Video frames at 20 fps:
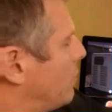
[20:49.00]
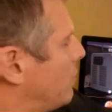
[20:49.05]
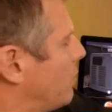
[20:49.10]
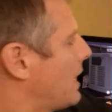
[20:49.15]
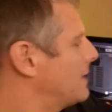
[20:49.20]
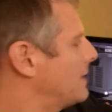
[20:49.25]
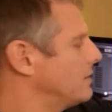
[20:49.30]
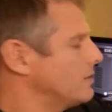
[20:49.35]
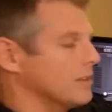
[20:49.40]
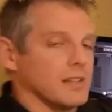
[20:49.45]

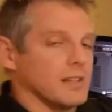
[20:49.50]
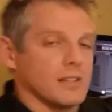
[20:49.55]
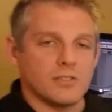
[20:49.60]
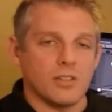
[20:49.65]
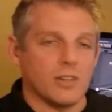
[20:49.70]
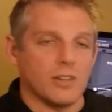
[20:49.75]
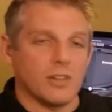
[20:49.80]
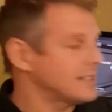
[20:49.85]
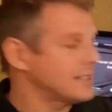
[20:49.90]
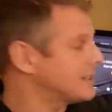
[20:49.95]

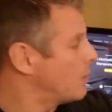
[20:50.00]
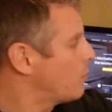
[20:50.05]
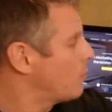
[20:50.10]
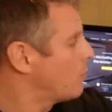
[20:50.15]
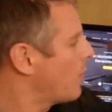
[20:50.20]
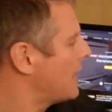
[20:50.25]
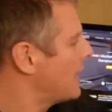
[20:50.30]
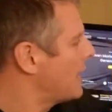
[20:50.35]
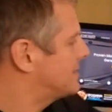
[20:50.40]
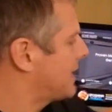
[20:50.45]
so they say
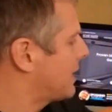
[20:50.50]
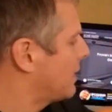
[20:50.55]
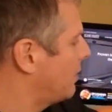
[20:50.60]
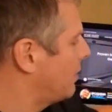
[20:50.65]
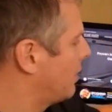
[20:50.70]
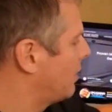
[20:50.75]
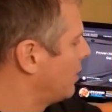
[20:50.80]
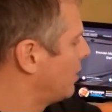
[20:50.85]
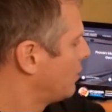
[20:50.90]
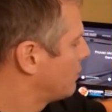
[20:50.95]
why
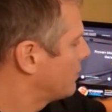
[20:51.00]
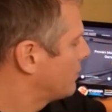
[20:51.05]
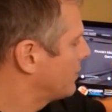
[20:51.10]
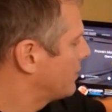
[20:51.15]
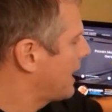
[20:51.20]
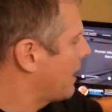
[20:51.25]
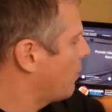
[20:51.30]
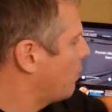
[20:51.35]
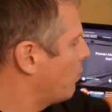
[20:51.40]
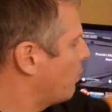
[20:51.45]
settle
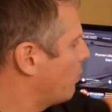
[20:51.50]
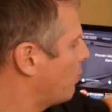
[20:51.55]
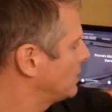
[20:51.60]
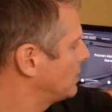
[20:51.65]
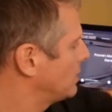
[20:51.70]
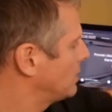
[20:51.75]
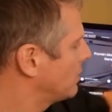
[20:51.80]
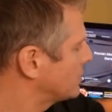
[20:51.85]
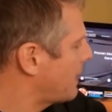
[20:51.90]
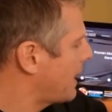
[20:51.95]
for that one
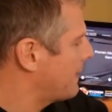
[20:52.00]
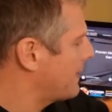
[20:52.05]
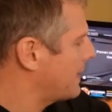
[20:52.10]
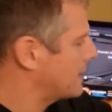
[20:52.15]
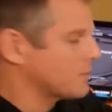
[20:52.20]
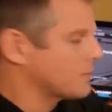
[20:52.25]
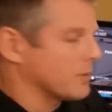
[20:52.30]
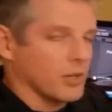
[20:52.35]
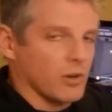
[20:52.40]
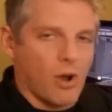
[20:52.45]
little spot?
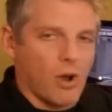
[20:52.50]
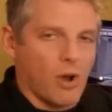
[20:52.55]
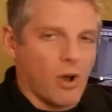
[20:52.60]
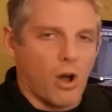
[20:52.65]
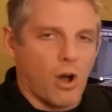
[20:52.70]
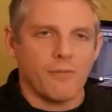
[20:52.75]
That's where your